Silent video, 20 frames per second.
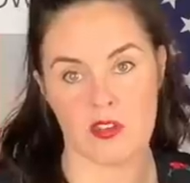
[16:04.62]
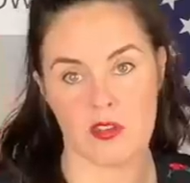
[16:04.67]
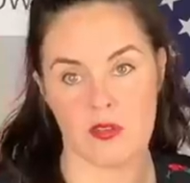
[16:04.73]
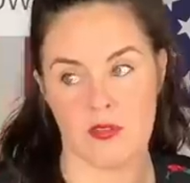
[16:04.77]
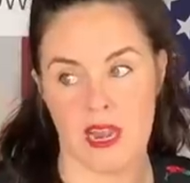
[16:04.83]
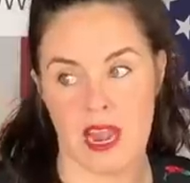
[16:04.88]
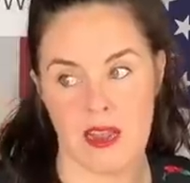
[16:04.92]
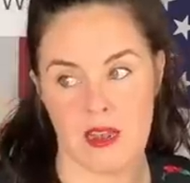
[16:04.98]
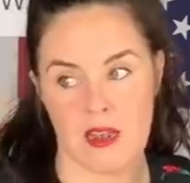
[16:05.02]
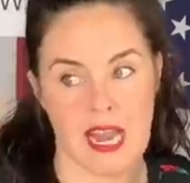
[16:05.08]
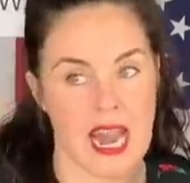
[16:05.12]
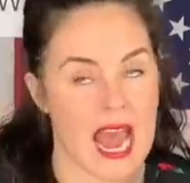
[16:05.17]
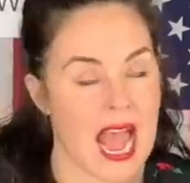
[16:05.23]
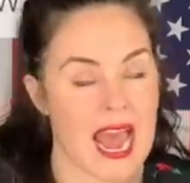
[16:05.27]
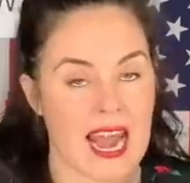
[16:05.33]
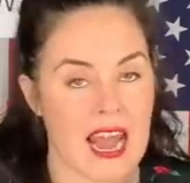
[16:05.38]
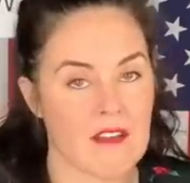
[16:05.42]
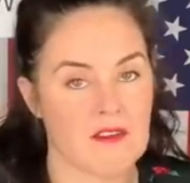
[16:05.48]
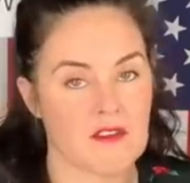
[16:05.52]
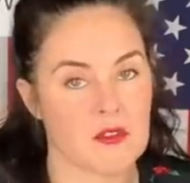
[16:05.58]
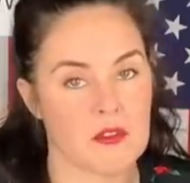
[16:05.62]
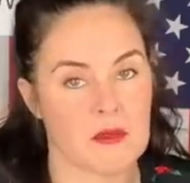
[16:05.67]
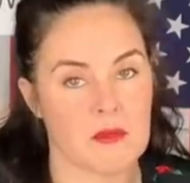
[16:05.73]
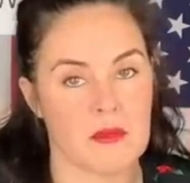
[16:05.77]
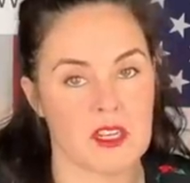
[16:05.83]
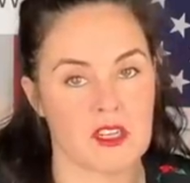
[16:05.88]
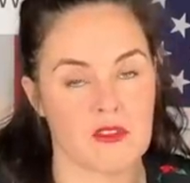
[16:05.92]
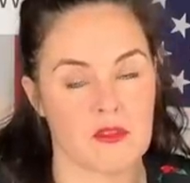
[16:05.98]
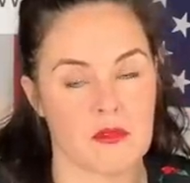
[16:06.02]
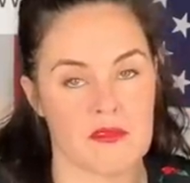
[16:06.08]
to not have to
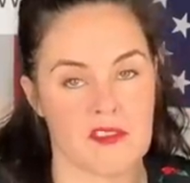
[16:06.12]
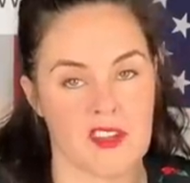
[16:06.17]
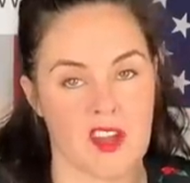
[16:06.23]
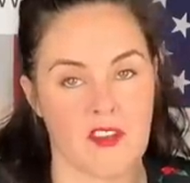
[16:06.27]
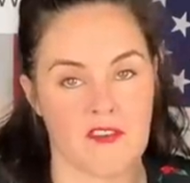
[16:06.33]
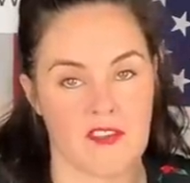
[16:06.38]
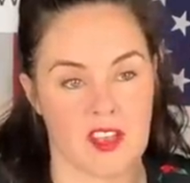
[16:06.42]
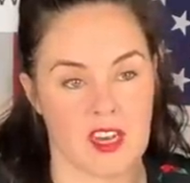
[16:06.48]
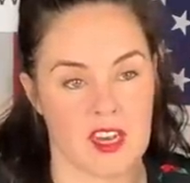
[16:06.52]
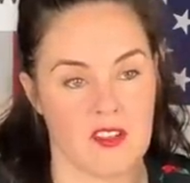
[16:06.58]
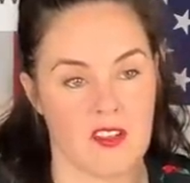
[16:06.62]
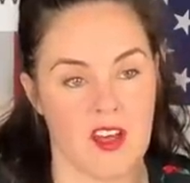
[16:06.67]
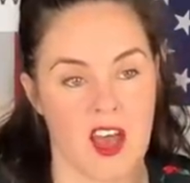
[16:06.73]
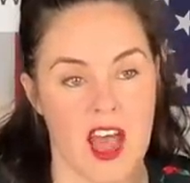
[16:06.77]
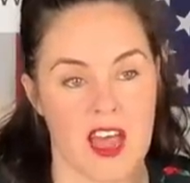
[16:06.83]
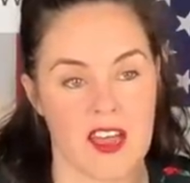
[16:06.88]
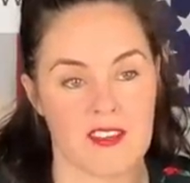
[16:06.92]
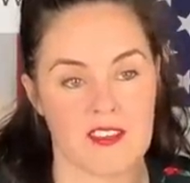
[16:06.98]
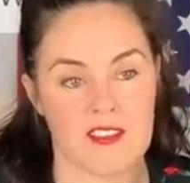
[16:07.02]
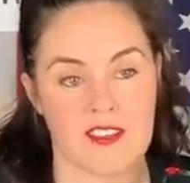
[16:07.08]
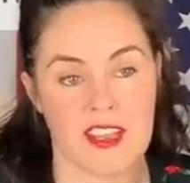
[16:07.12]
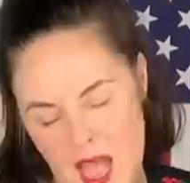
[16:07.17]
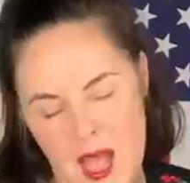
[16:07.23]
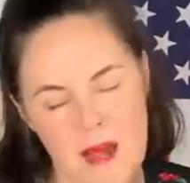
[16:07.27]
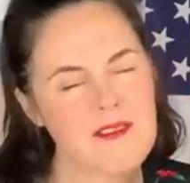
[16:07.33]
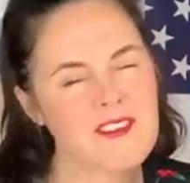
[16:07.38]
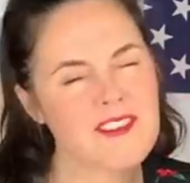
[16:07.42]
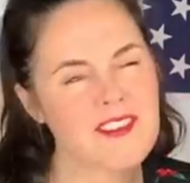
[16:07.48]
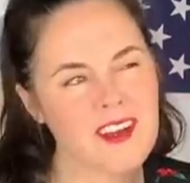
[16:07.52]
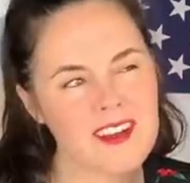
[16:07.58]
admit to himself that he lost.
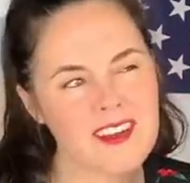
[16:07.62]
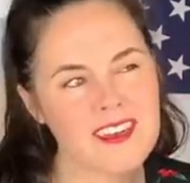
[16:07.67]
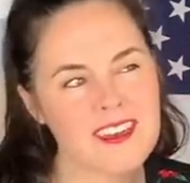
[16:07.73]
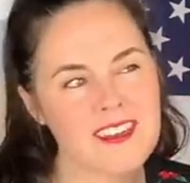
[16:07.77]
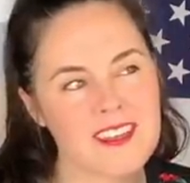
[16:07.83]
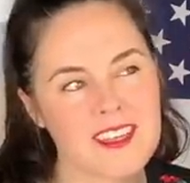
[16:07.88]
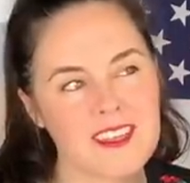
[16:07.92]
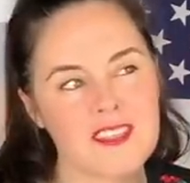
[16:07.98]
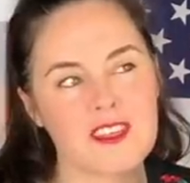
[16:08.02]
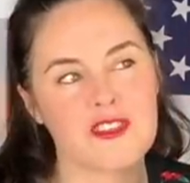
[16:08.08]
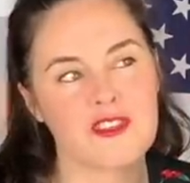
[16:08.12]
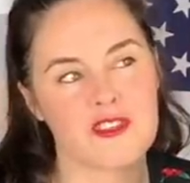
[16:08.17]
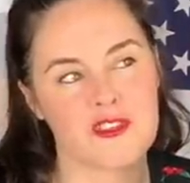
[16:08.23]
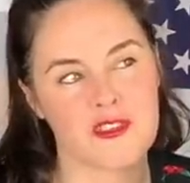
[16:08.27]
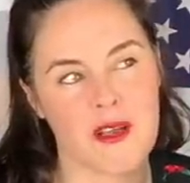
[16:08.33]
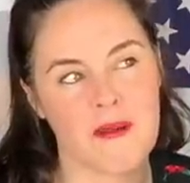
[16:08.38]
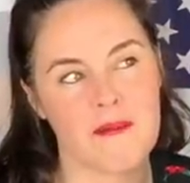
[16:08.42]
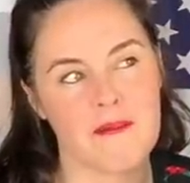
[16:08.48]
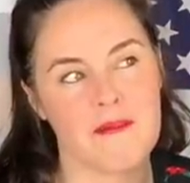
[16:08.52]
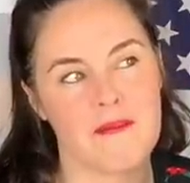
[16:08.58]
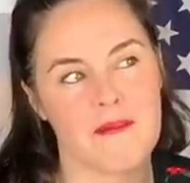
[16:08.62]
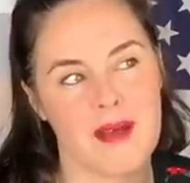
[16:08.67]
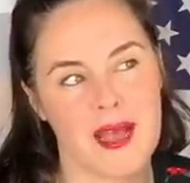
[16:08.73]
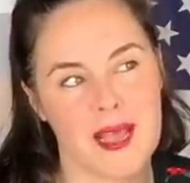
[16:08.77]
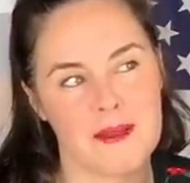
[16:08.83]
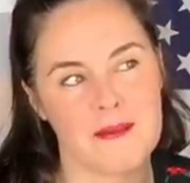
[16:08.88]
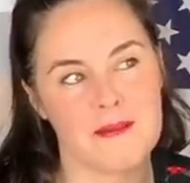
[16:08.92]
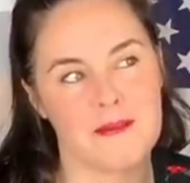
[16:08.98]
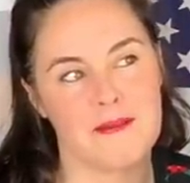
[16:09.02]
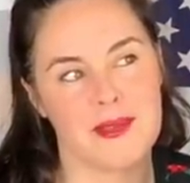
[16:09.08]
I'm starting to think that Trump
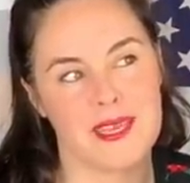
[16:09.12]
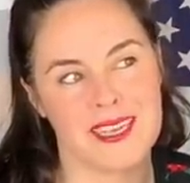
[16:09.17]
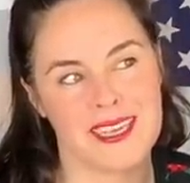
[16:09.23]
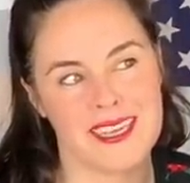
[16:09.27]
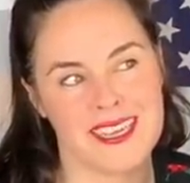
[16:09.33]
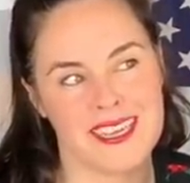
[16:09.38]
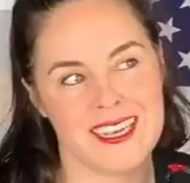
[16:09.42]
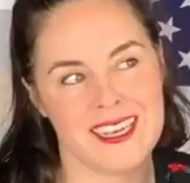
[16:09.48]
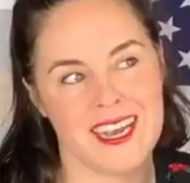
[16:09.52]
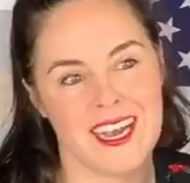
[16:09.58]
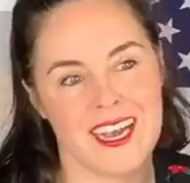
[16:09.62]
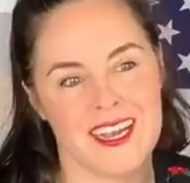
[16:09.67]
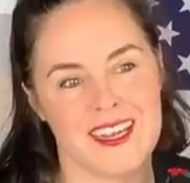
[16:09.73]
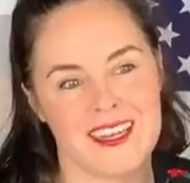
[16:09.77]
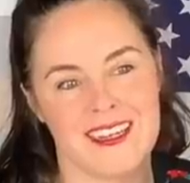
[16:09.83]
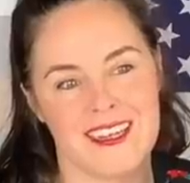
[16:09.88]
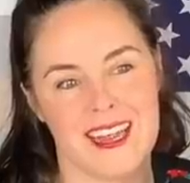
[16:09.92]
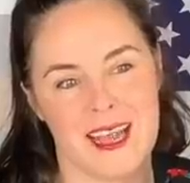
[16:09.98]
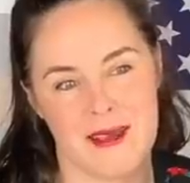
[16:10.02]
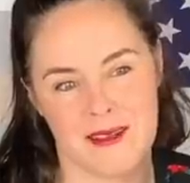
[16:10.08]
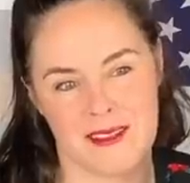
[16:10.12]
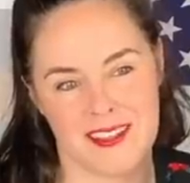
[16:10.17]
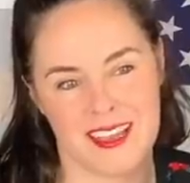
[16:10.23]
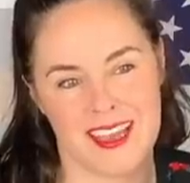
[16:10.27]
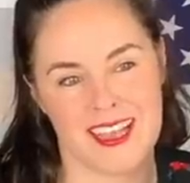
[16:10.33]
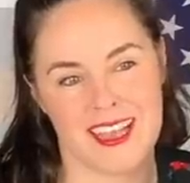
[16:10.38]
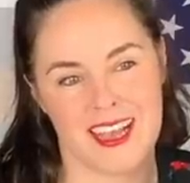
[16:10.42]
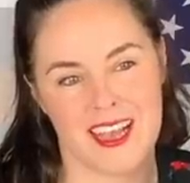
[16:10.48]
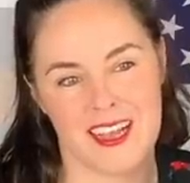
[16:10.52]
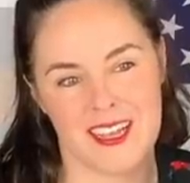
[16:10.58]
might be a
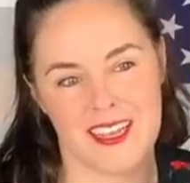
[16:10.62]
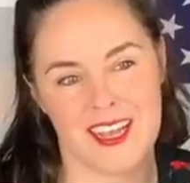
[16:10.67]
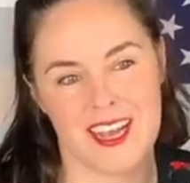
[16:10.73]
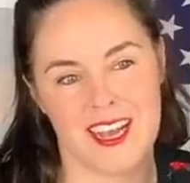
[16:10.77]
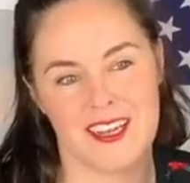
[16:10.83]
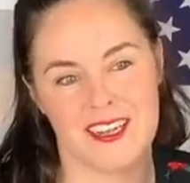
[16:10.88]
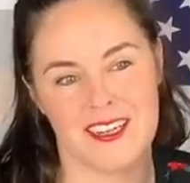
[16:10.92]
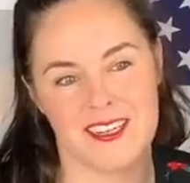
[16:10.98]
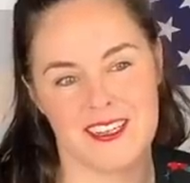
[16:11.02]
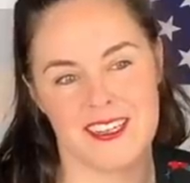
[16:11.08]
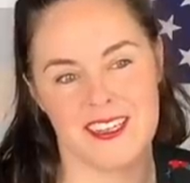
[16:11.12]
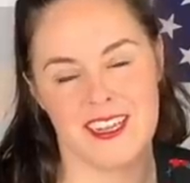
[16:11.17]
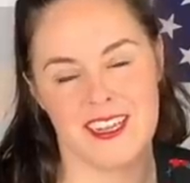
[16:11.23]
like a, a